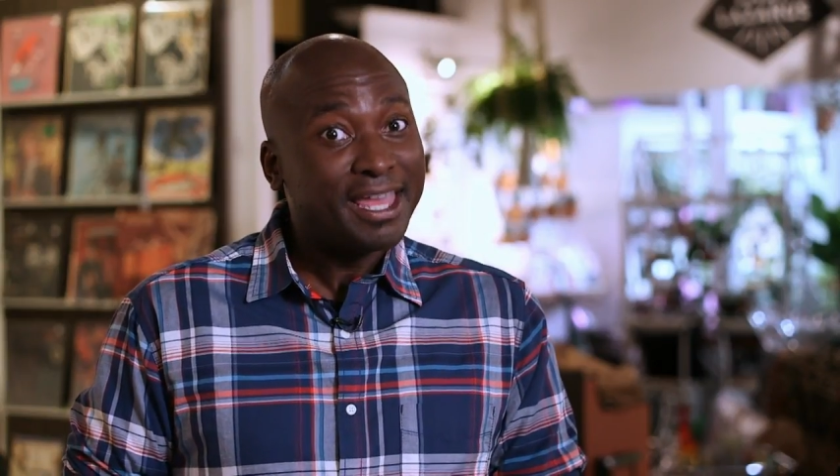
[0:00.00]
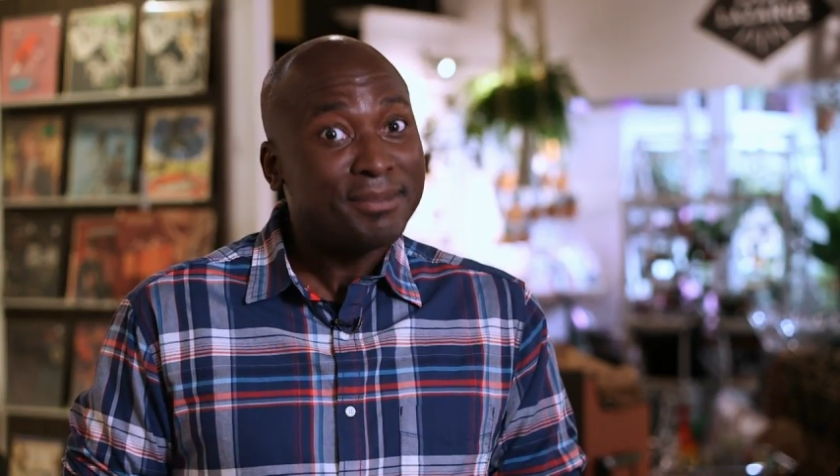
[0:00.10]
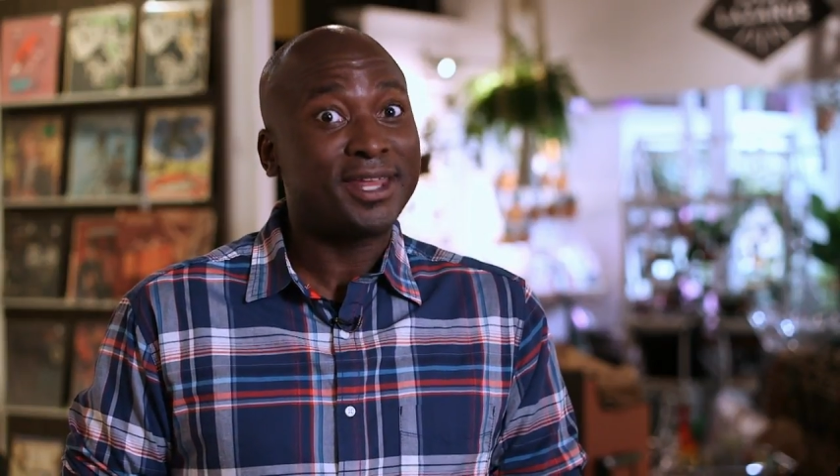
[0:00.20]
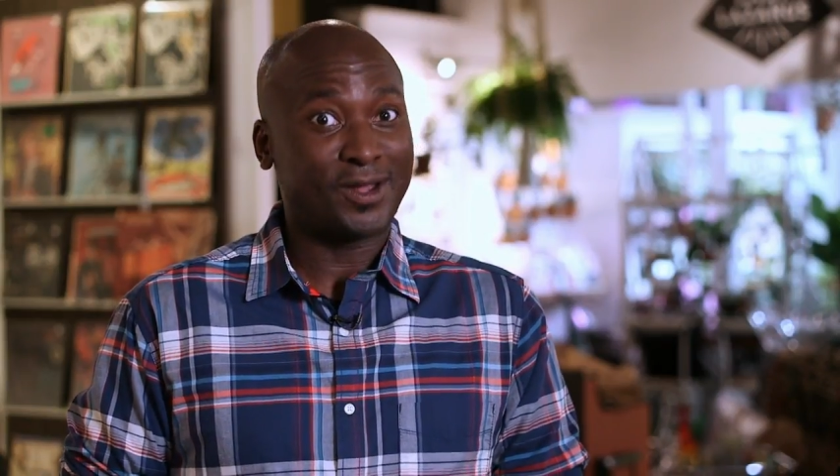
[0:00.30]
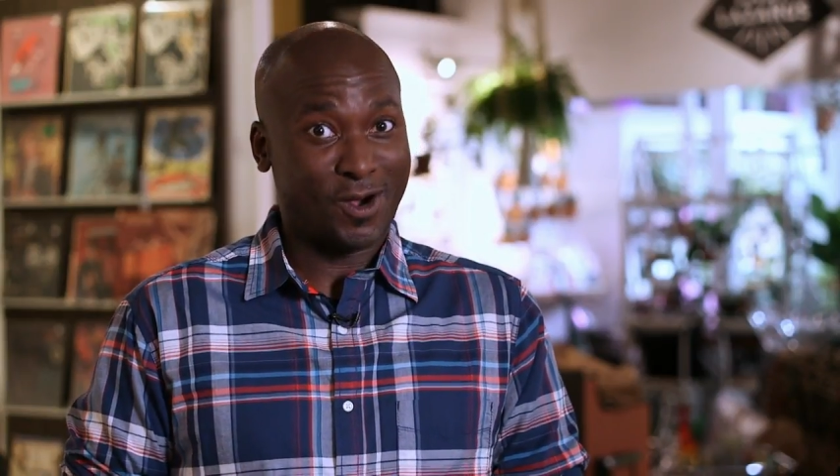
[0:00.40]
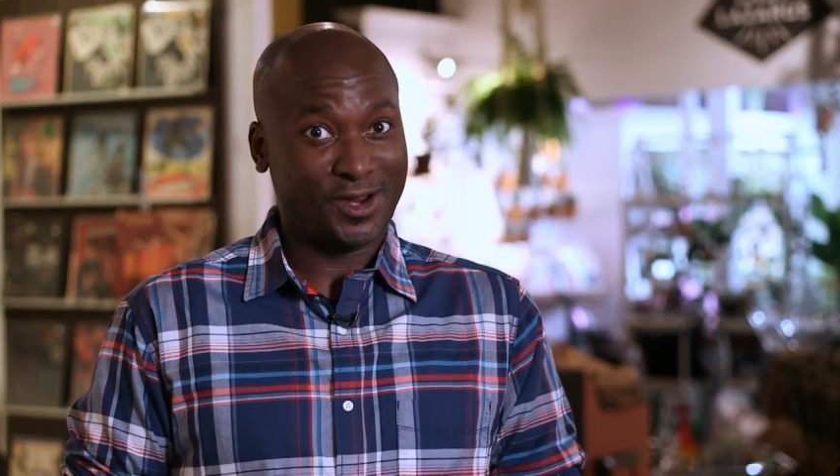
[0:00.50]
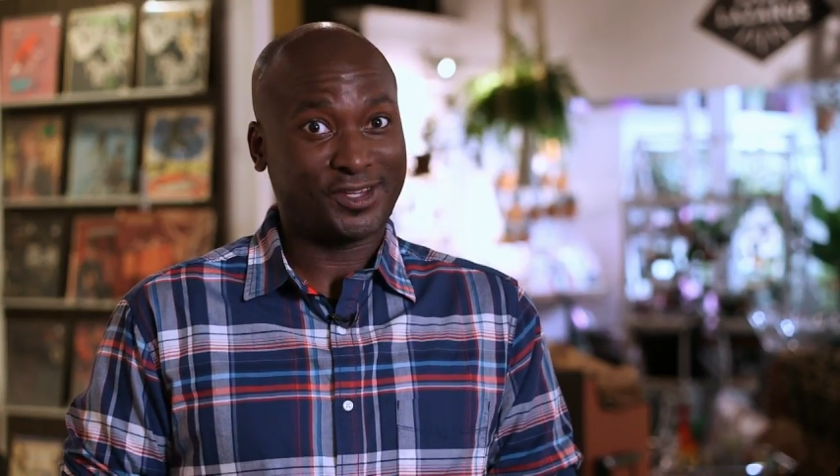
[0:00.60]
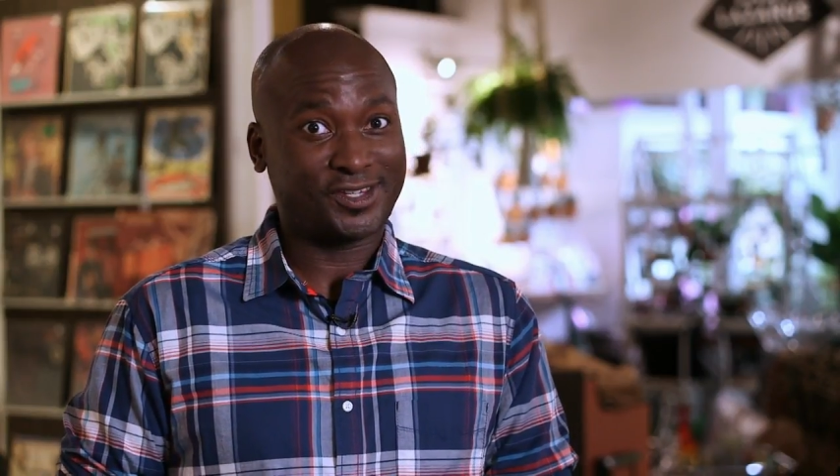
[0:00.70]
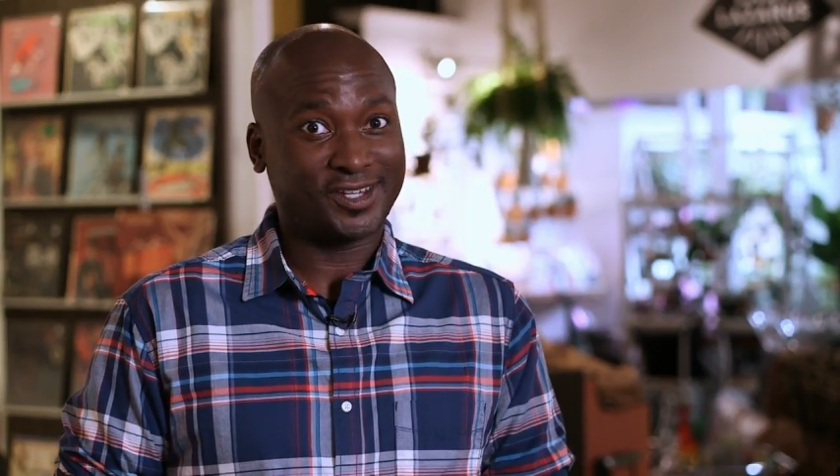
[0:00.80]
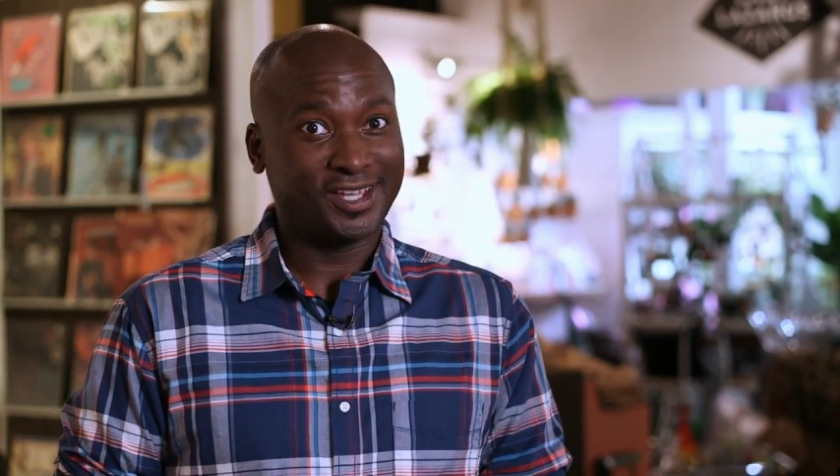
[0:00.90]
Eminent
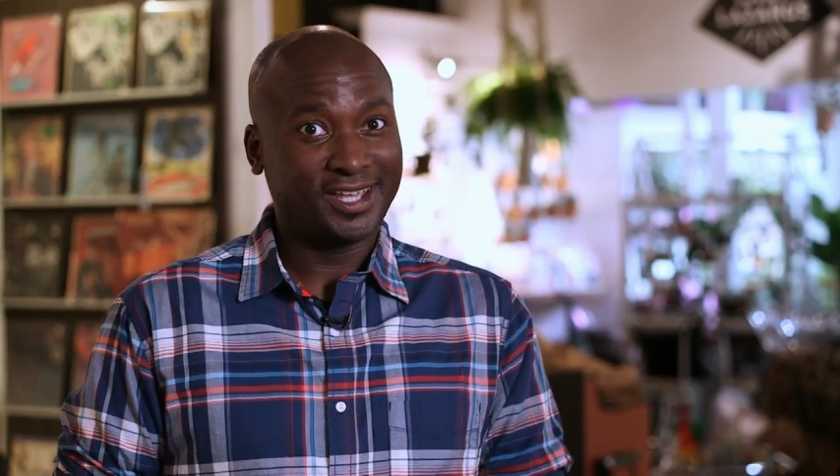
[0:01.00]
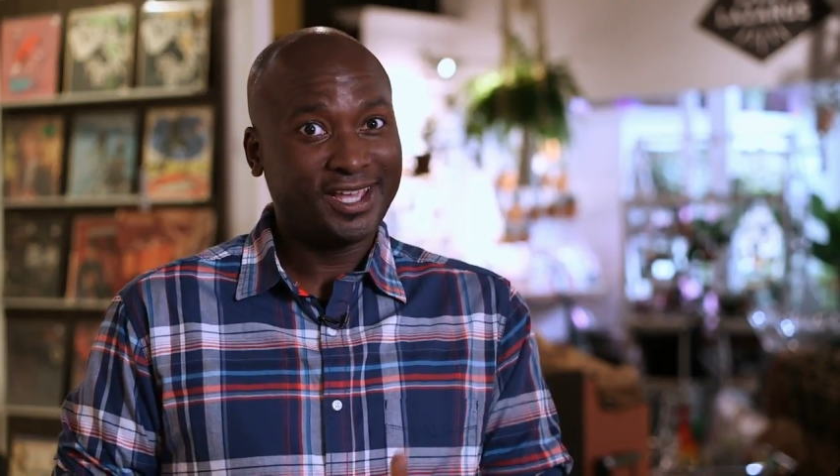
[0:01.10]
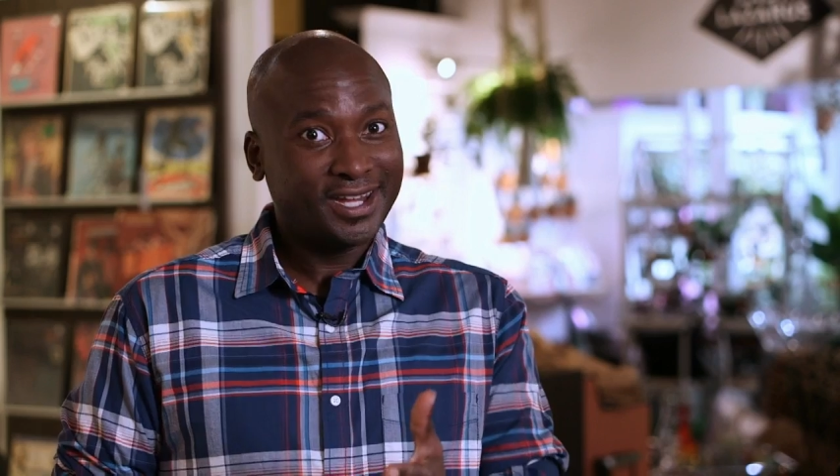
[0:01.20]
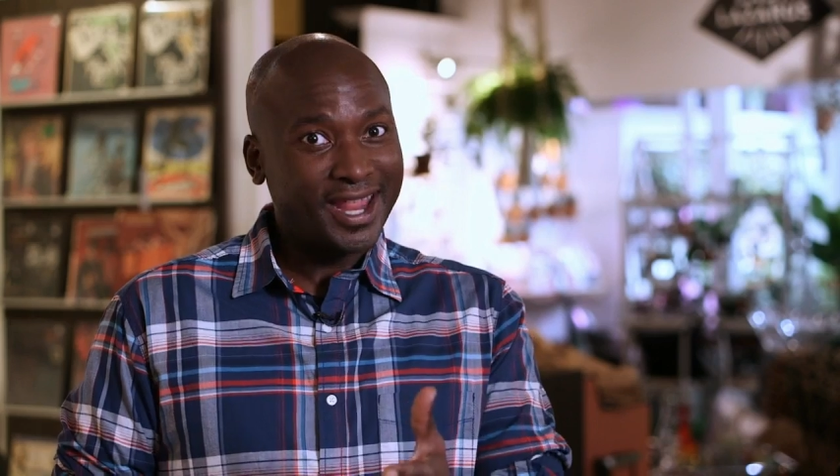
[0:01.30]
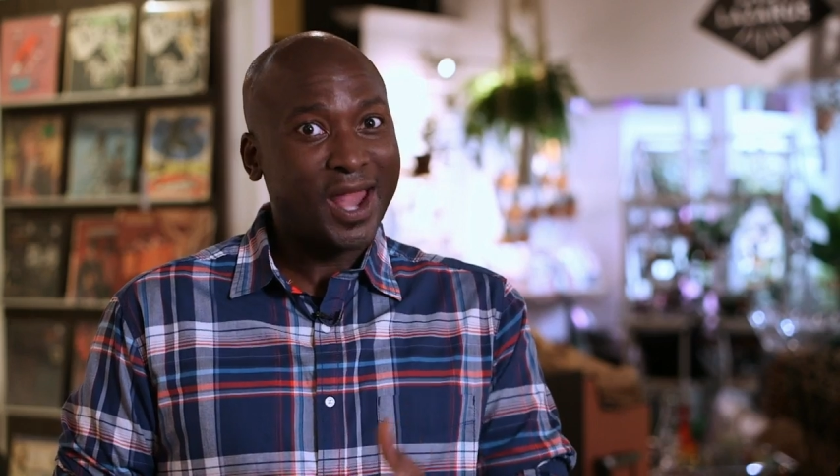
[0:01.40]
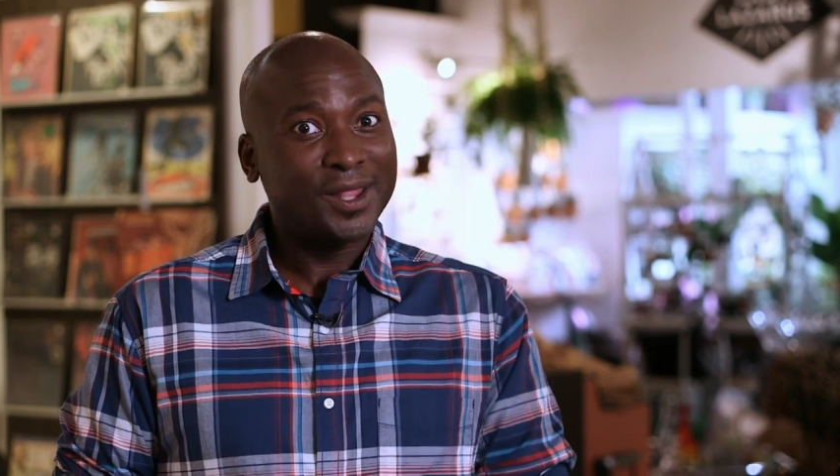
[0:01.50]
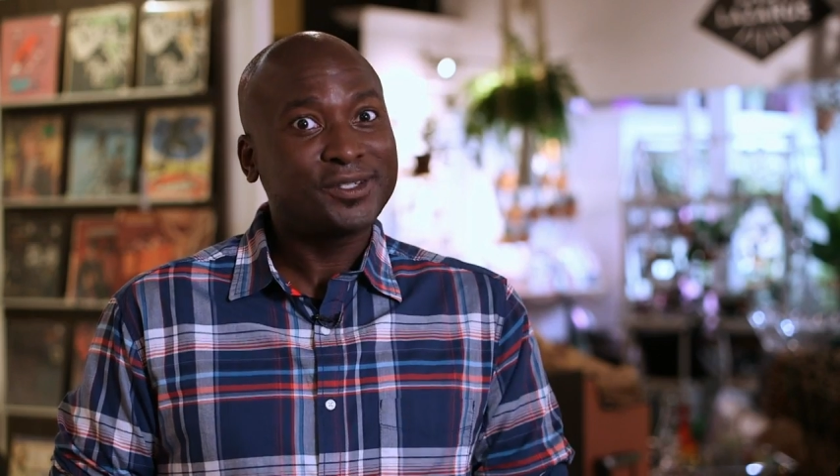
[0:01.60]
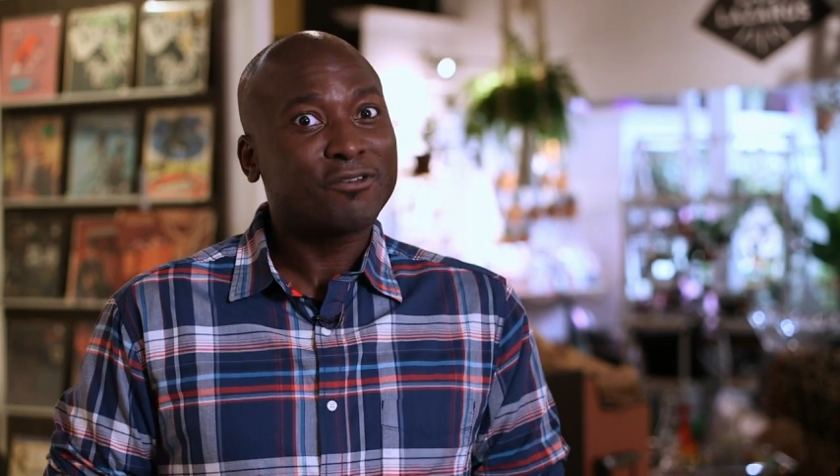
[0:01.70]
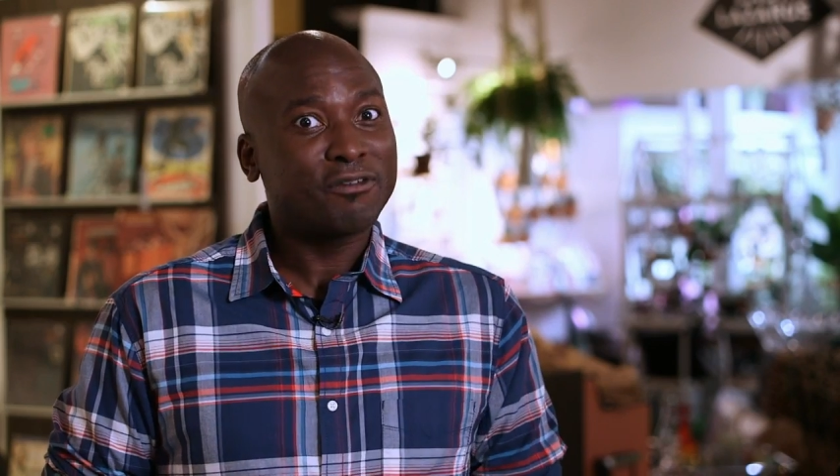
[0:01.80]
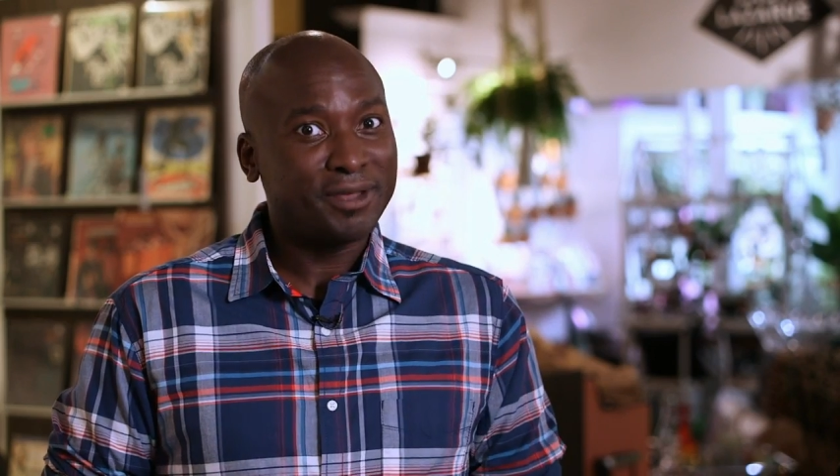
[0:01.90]
Artist. Now, let's
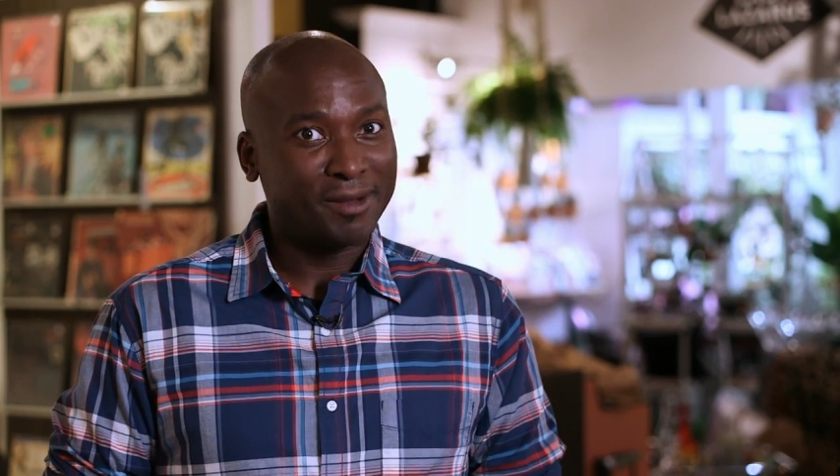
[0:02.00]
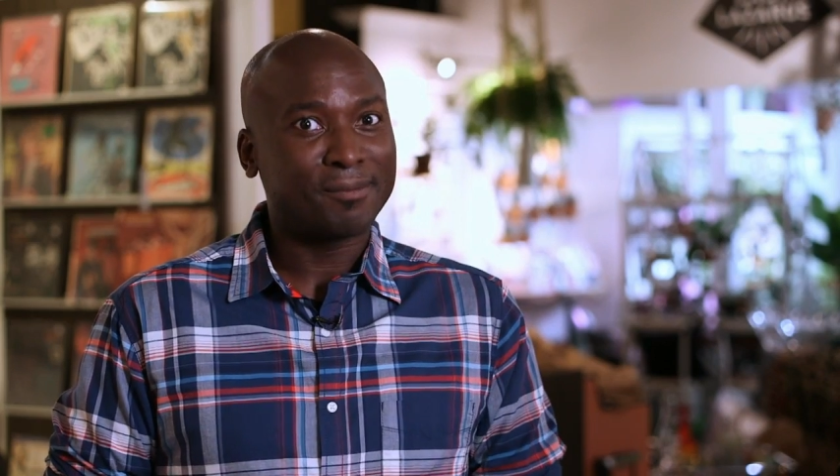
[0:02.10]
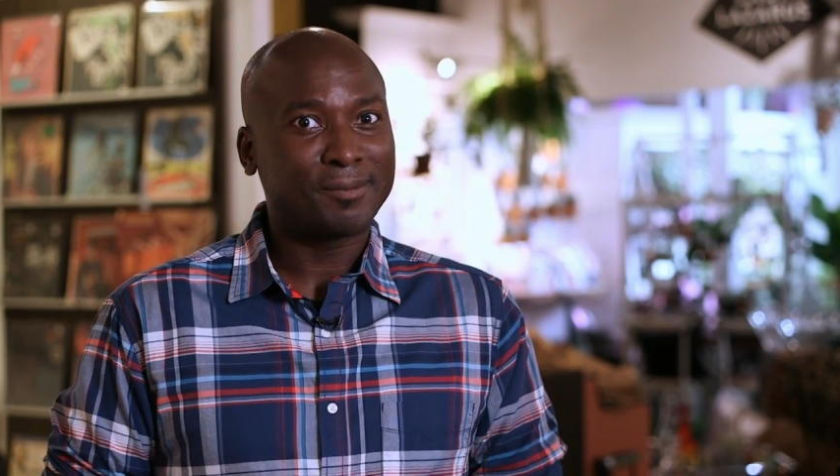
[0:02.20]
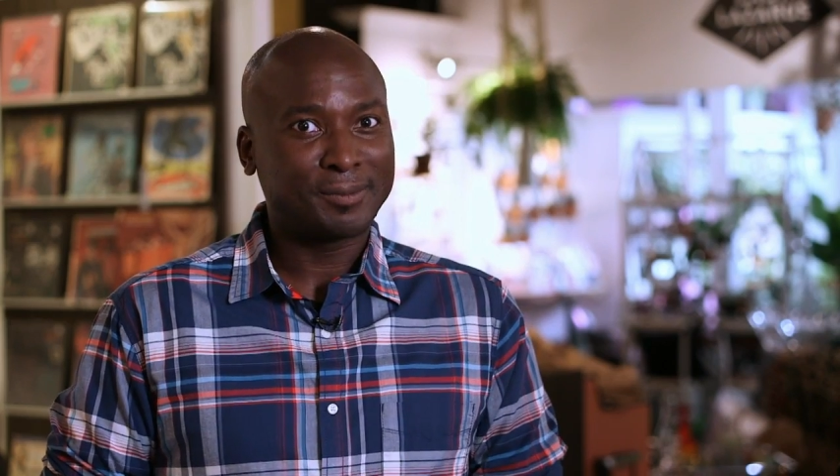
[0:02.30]
hear from him.